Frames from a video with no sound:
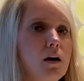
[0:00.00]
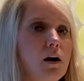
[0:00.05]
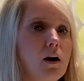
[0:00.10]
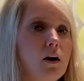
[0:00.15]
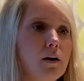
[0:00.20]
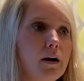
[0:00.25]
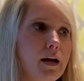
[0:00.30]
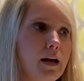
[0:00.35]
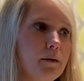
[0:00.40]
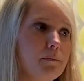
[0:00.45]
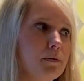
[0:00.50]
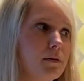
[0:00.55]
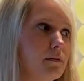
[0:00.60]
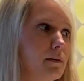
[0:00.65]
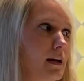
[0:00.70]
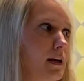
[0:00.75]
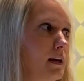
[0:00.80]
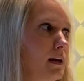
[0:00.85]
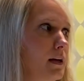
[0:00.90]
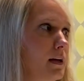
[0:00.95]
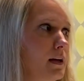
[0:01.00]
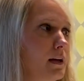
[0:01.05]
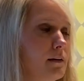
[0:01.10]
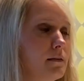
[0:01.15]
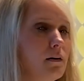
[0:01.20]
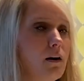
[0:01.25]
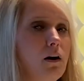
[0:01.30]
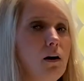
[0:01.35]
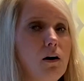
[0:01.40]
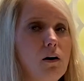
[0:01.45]
are ambulating in
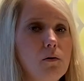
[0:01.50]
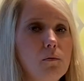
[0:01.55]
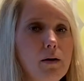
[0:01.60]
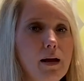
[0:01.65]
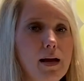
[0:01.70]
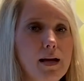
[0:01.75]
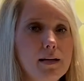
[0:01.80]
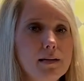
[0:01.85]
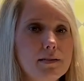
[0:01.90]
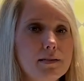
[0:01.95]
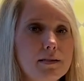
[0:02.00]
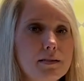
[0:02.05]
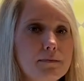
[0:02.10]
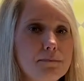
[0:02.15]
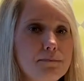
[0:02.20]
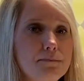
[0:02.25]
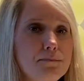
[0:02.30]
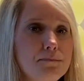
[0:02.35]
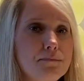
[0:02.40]
the hallways.